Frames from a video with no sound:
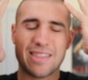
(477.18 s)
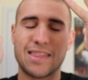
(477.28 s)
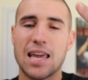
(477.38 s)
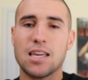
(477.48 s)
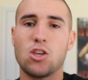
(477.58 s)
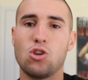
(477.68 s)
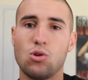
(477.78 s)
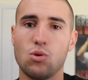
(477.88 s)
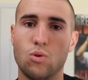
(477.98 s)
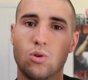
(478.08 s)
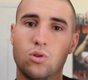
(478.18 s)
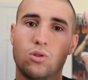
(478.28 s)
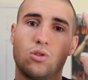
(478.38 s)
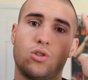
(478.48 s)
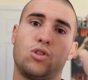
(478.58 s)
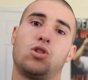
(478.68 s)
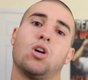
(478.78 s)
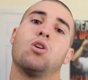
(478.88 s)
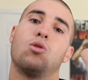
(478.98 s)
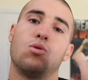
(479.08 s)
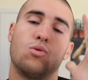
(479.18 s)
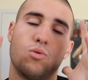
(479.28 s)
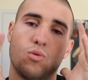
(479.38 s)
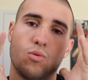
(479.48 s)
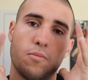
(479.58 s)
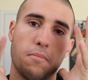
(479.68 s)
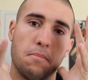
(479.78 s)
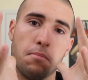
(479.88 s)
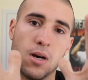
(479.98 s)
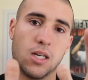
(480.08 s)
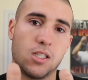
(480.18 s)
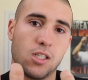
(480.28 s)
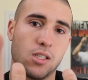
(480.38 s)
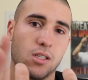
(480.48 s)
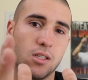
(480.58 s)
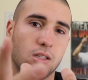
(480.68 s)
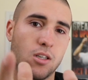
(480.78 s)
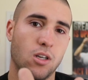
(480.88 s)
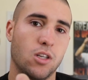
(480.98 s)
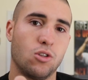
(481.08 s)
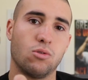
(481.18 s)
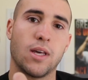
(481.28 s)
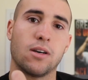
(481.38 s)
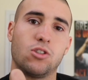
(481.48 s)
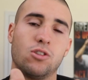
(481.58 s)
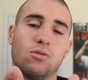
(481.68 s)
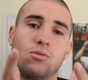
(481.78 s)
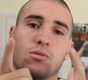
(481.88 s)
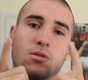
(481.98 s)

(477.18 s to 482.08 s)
Thank you so much much. Couldn't do without you.